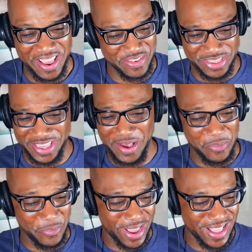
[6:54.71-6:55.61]
I was
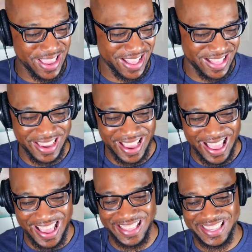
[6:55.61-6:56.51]
like, what in
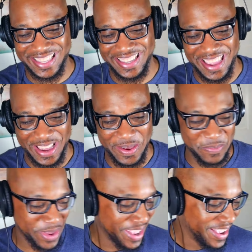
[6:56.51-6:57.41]
God's
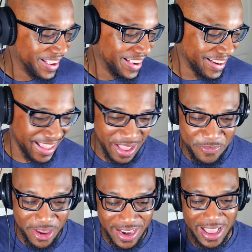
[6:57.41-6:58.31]
name? Like
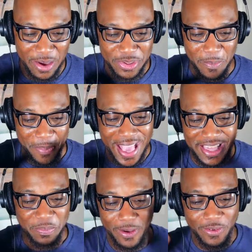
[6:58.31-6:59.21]
I felt like I was a
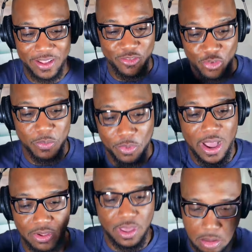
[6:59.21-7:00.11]
basketball getting
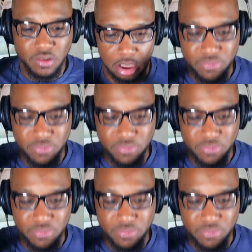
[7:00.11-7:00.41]
dribbled. I was like,